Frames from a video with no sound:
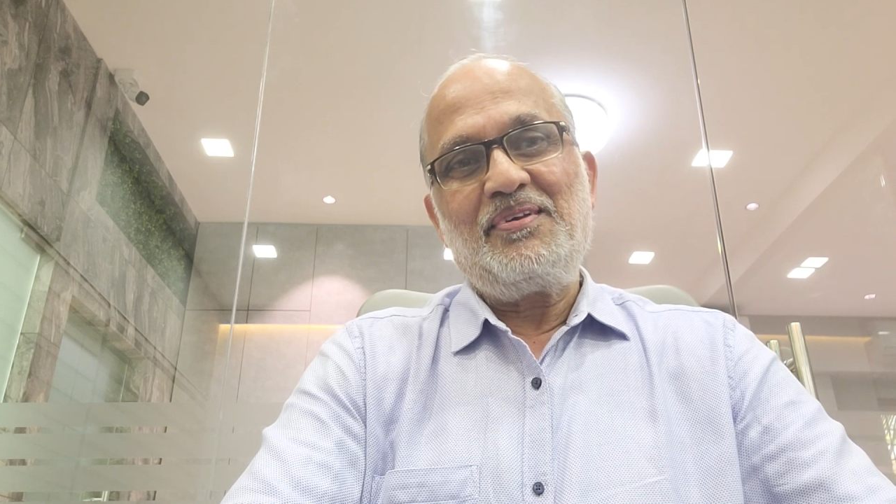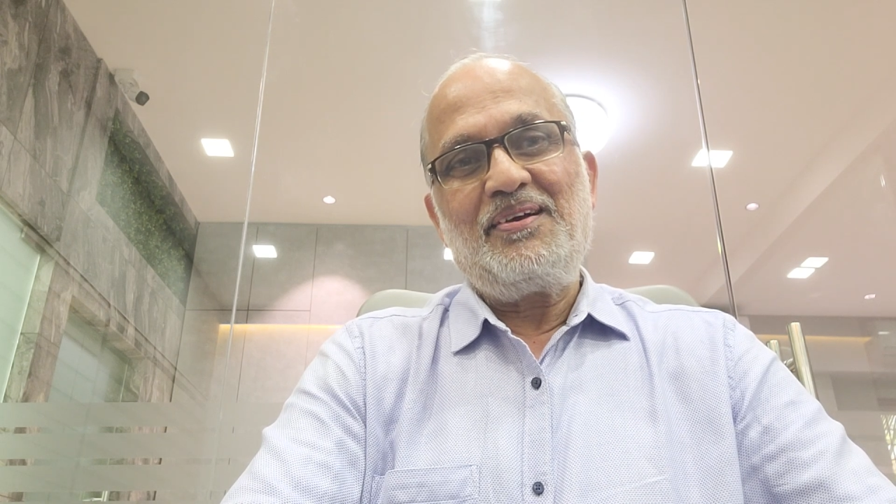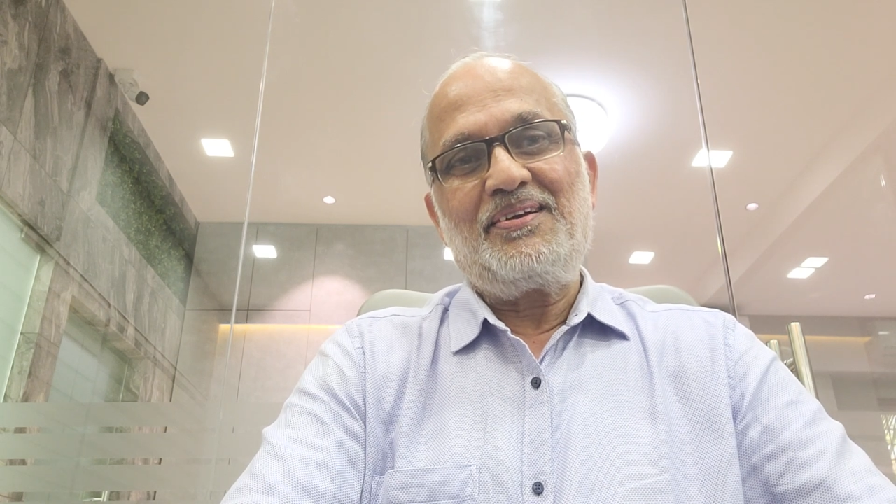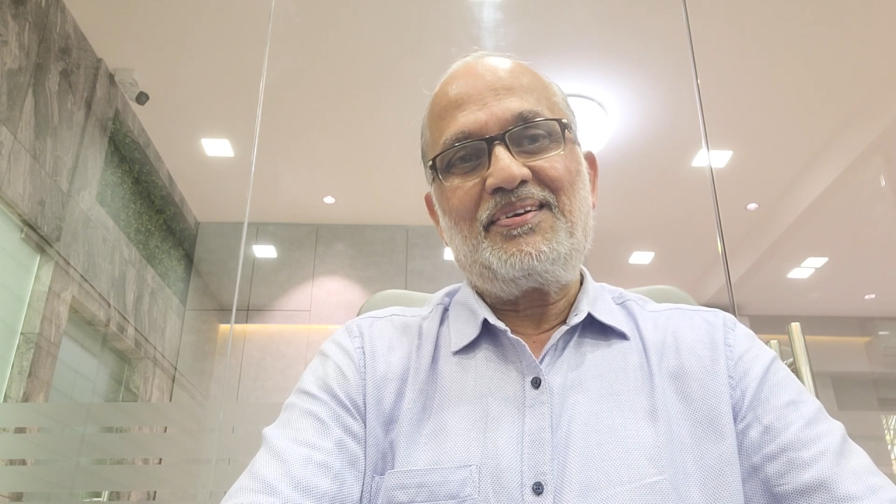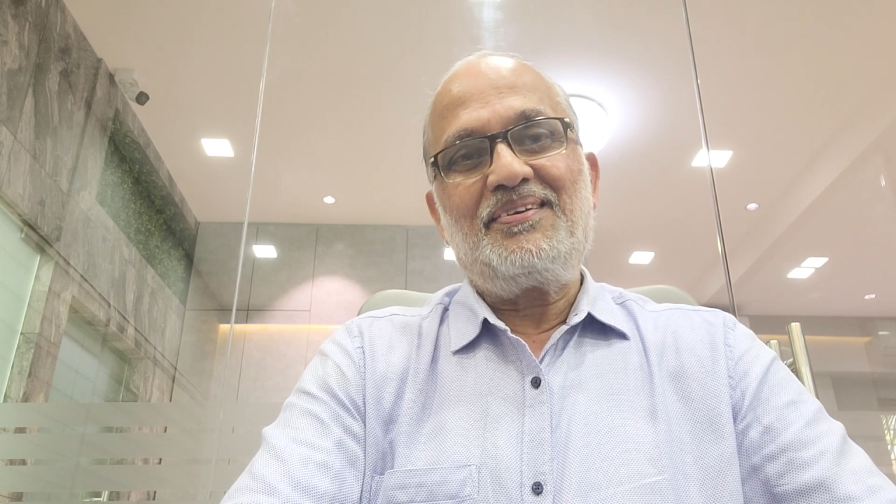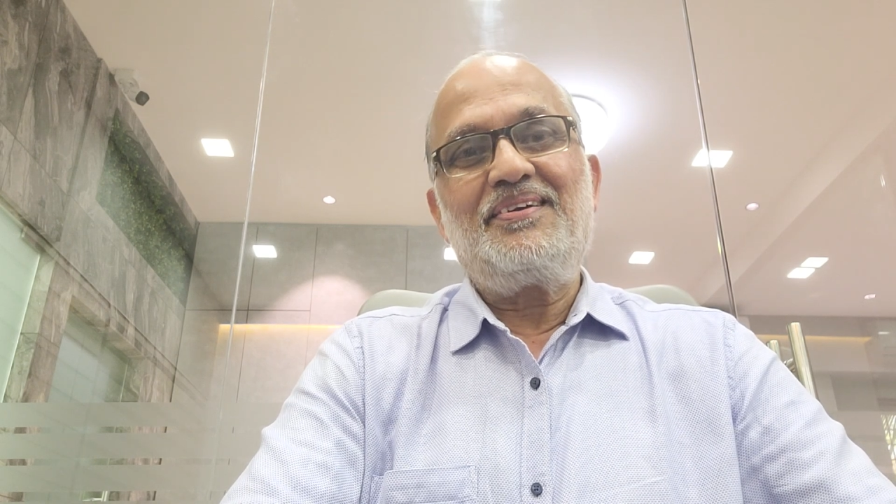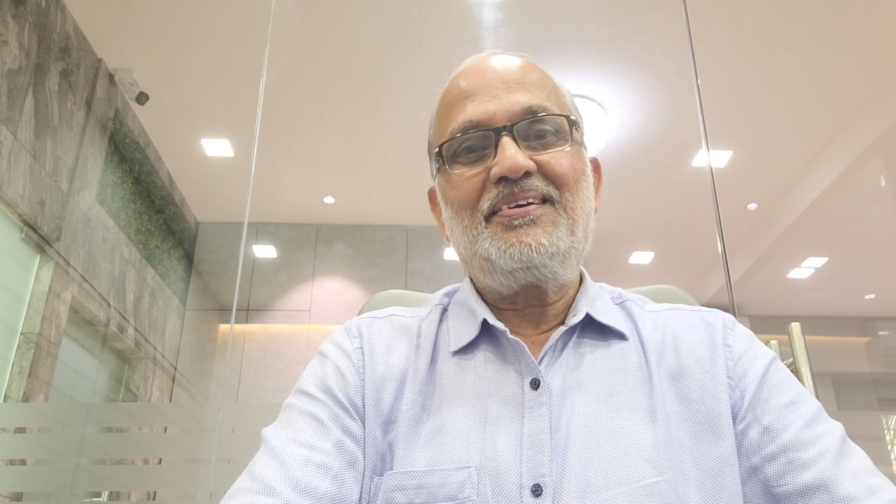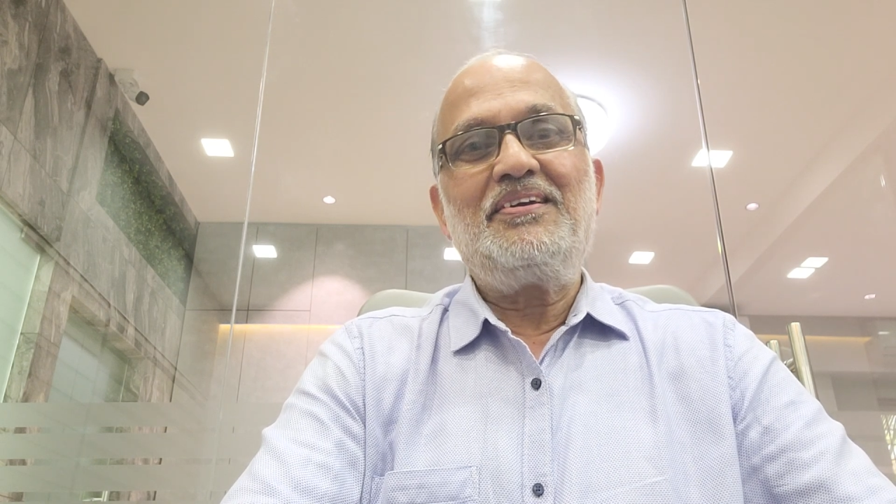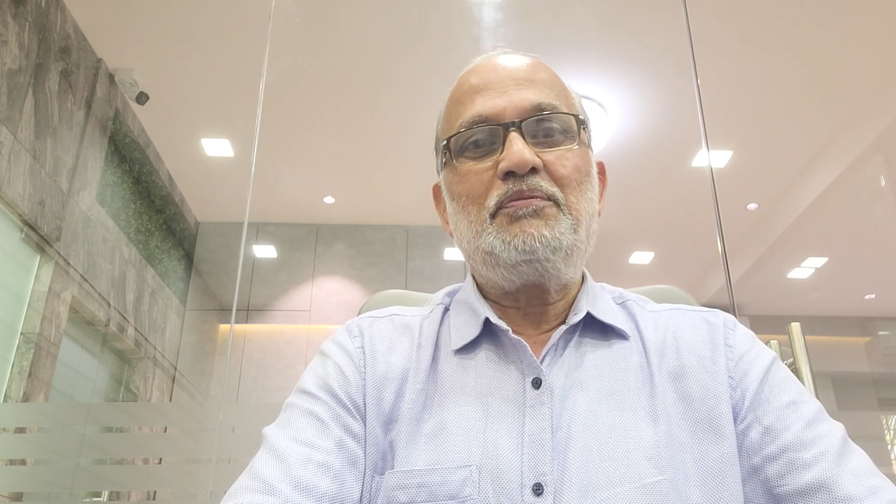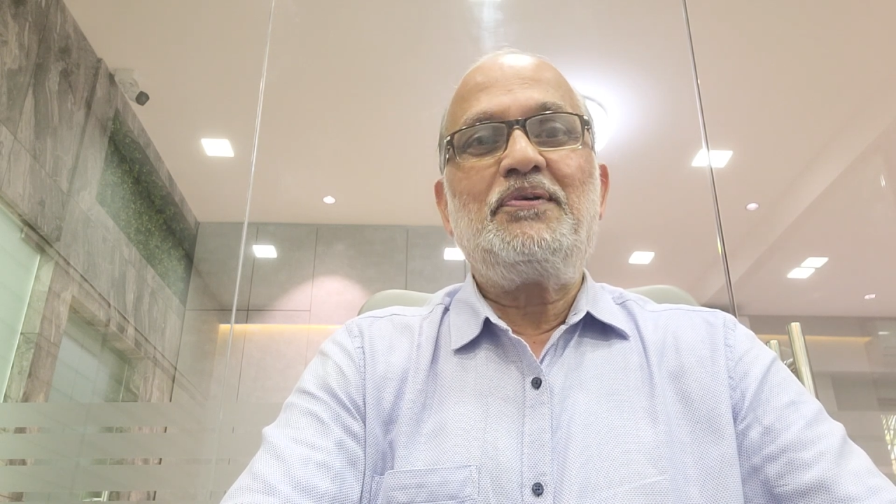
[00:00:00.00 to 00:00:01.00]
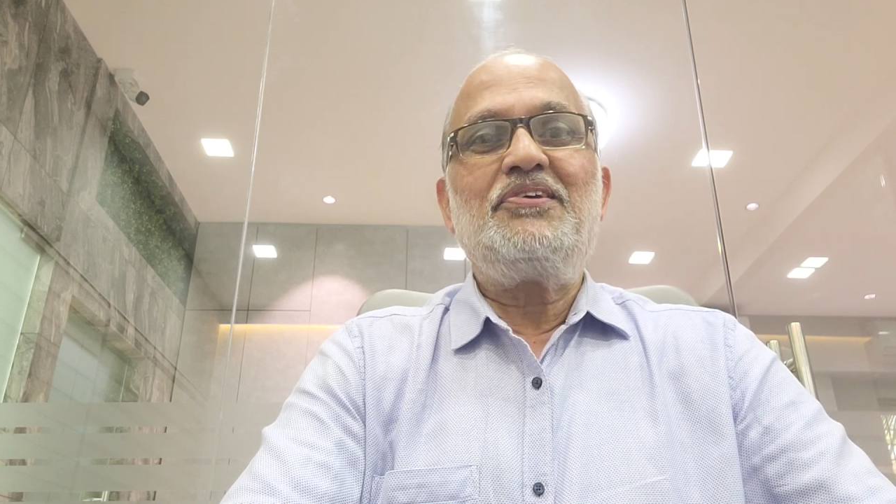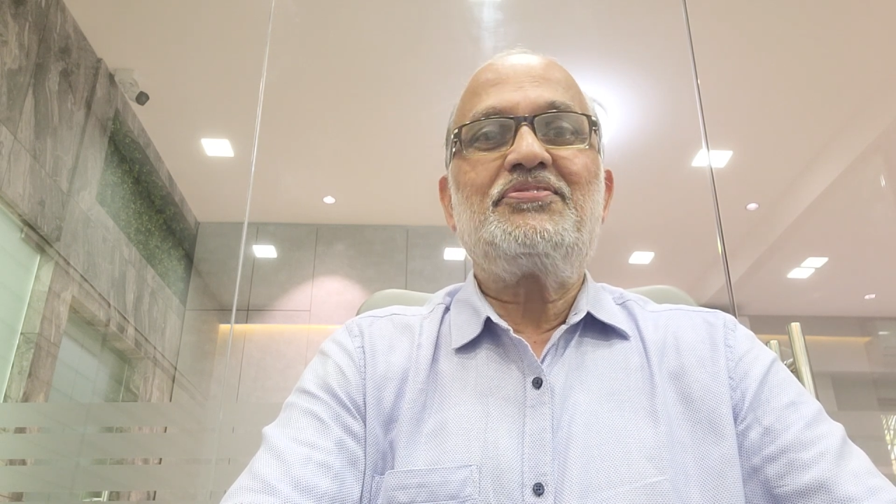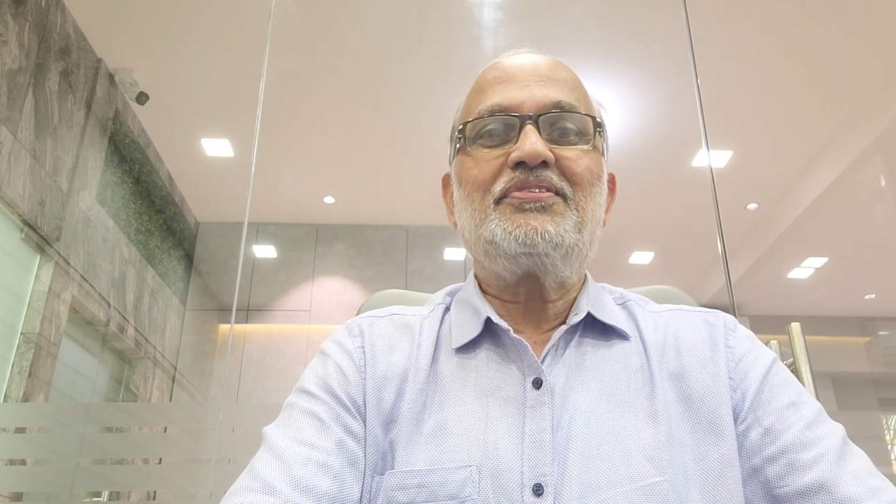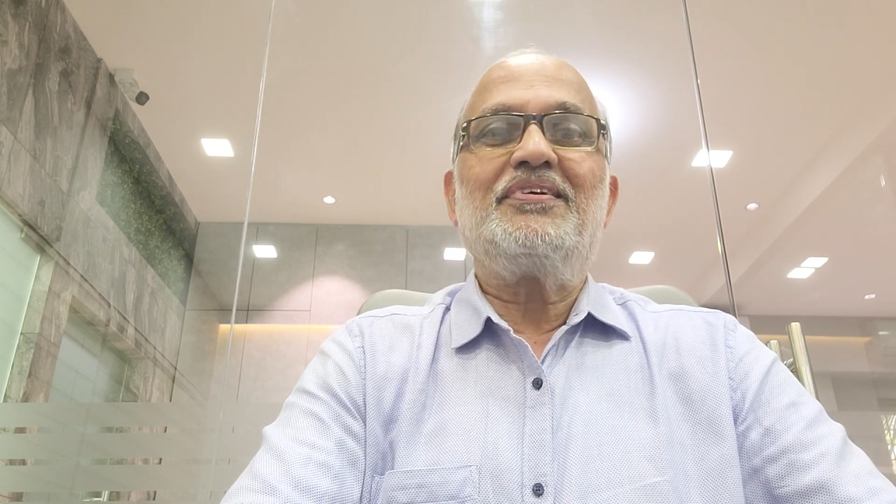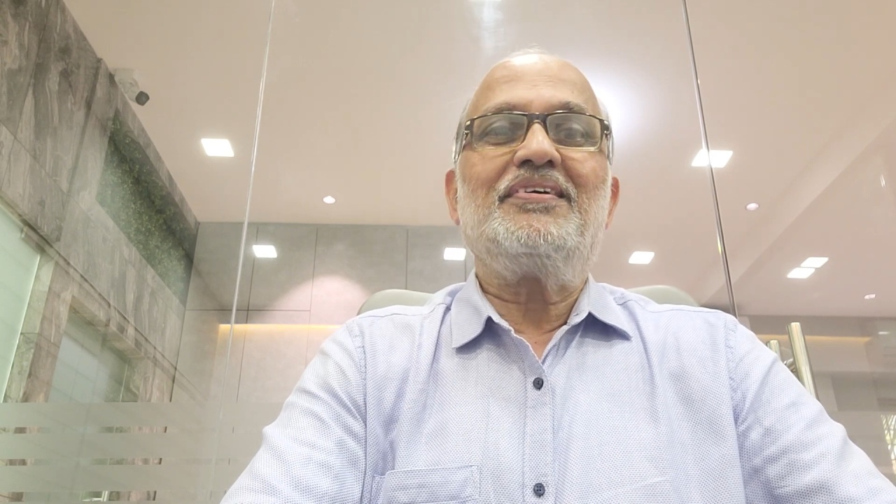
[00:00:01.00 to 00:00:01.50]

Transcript: And he pays